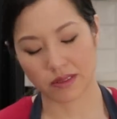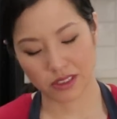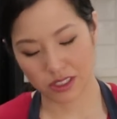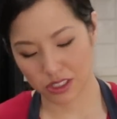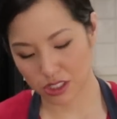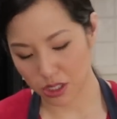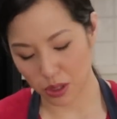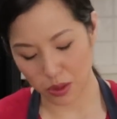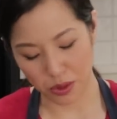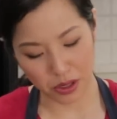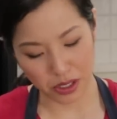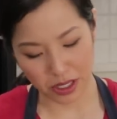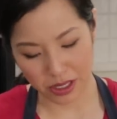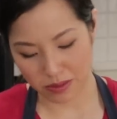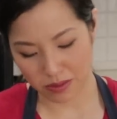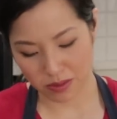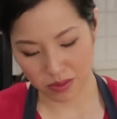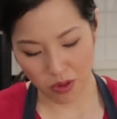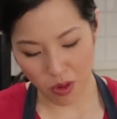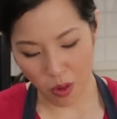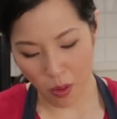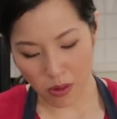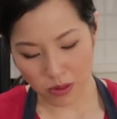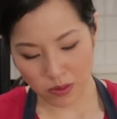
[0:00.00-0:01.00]
So good.
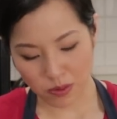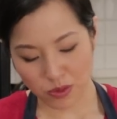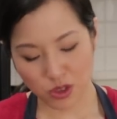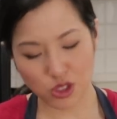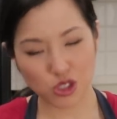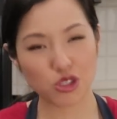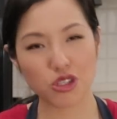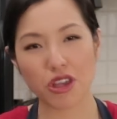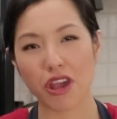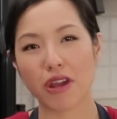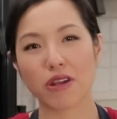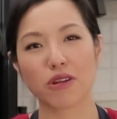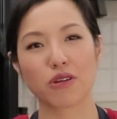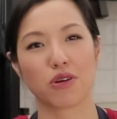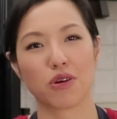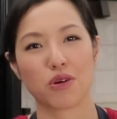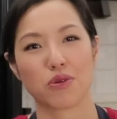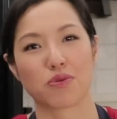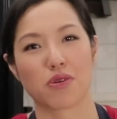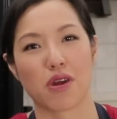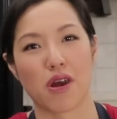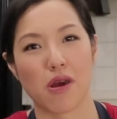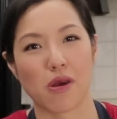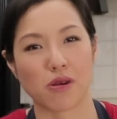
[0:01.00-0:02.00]
Just can't go
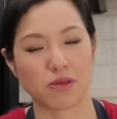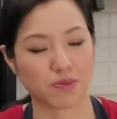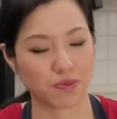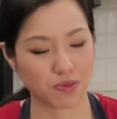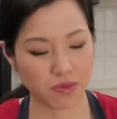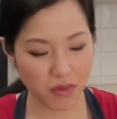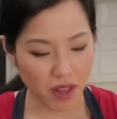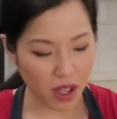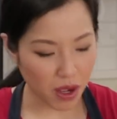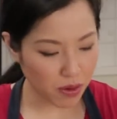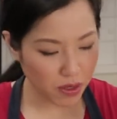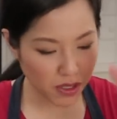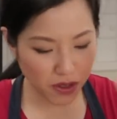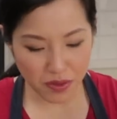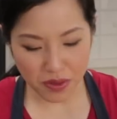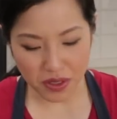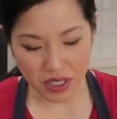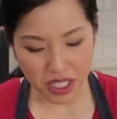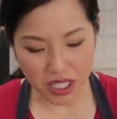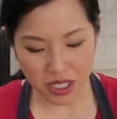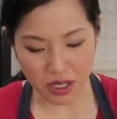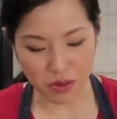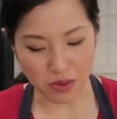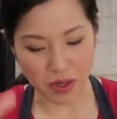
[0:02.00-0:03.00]
wrong. I don't even
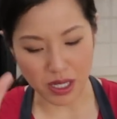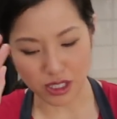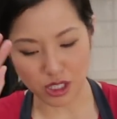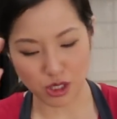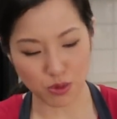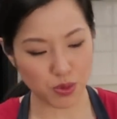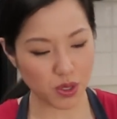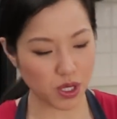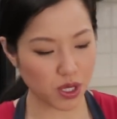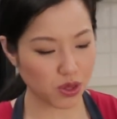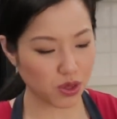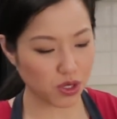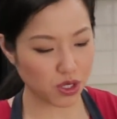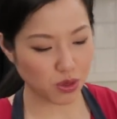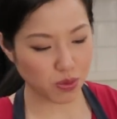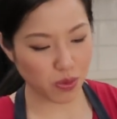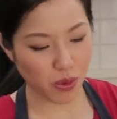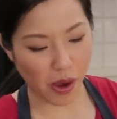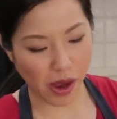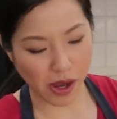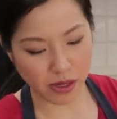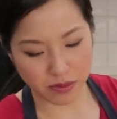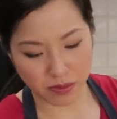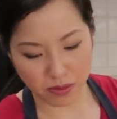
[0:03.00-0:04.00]
need a recipe at this
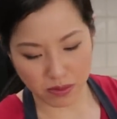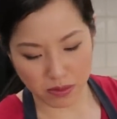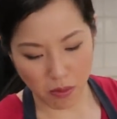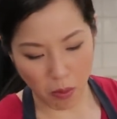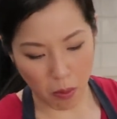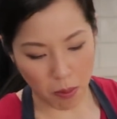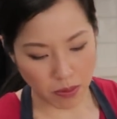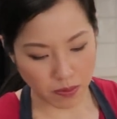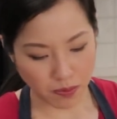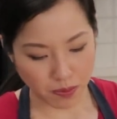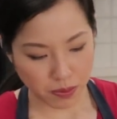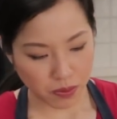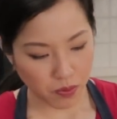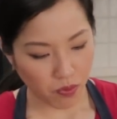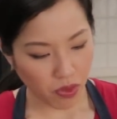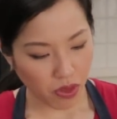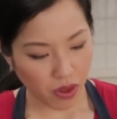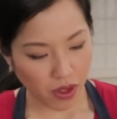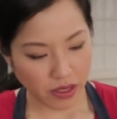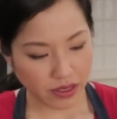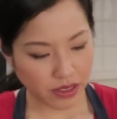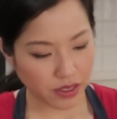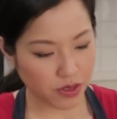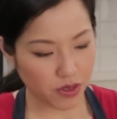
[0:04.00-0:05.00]
point.
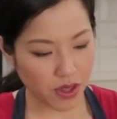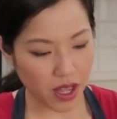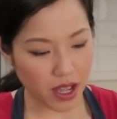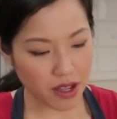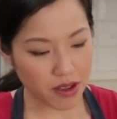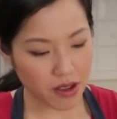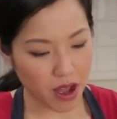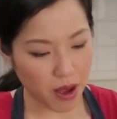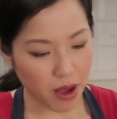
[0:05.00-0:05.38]
Just that